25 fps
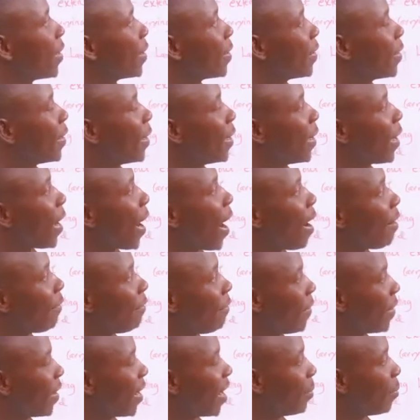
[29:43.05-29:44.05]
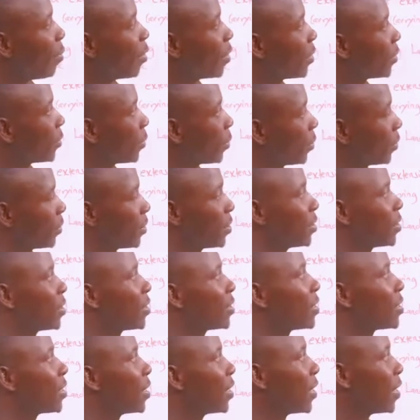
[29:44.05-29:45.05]
the available
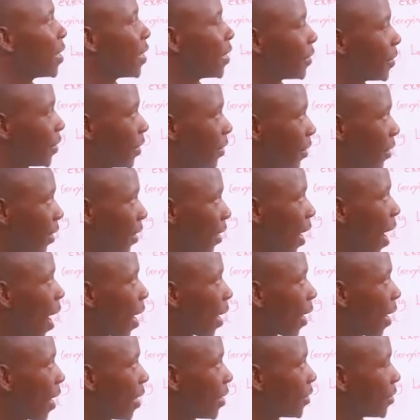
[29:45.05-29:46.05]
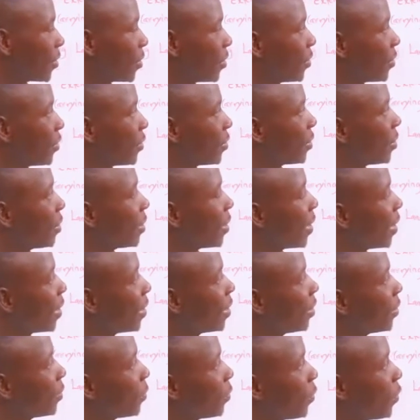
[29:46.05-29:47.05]
resources in a certain countries
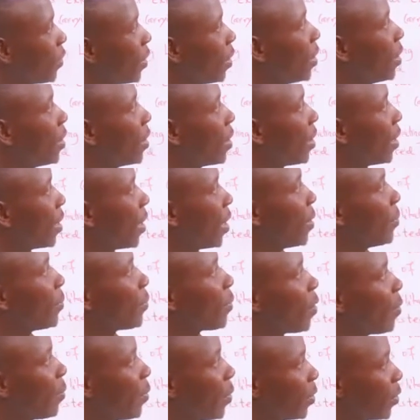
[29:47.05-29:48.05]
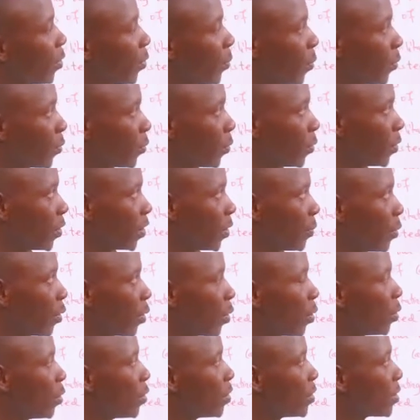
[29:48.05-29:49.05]
lead to the employment opportunity
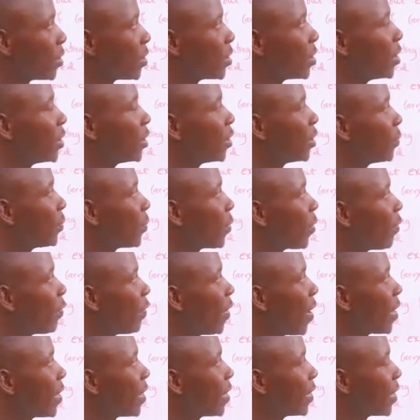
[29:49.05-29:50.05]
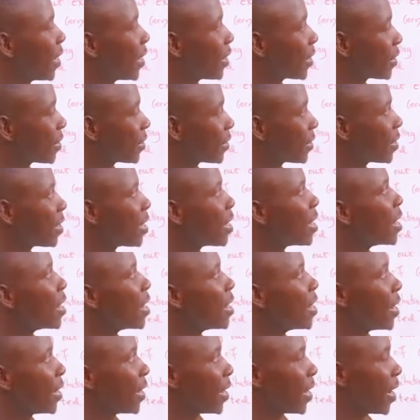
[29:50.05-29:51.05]
because it provides tax
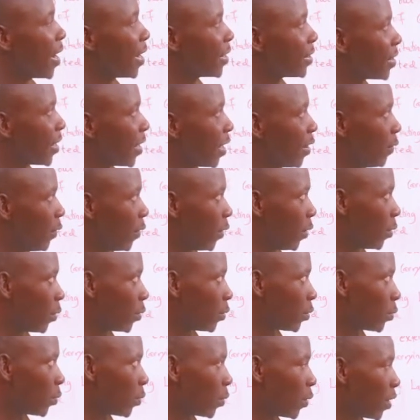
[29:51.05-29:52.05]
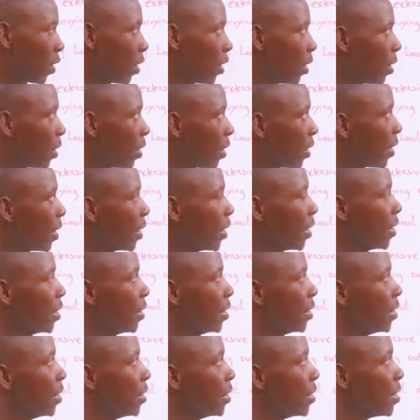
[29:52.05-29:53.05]
and other revenues to the
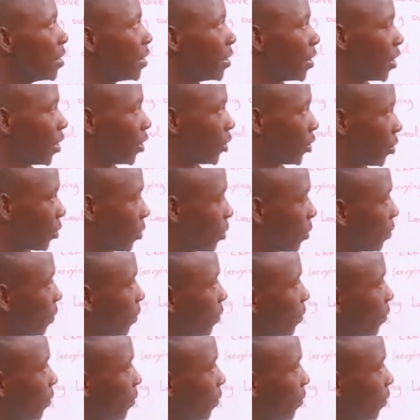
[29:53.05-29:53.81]
nation